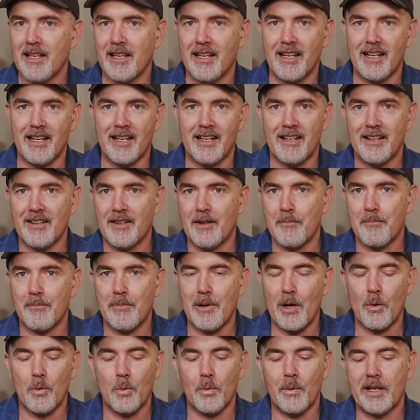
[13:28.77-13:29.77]
and the
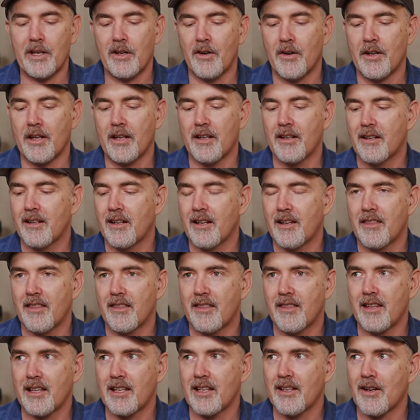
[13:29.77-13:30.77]
bolt went on it. I
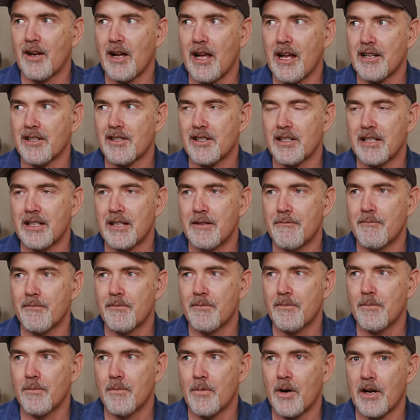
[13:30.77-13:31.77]
think I actually
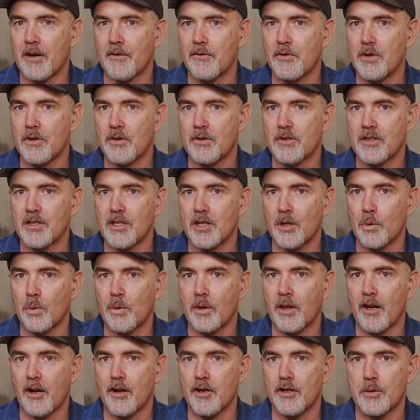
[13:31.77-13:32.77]
might have used two
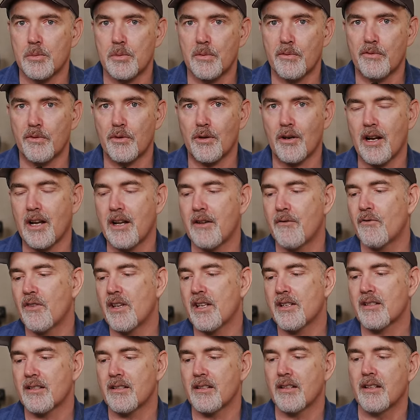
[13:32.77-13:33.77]
of those before I
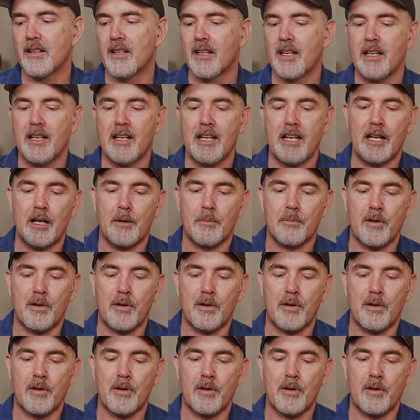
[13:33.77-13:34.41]
invested in a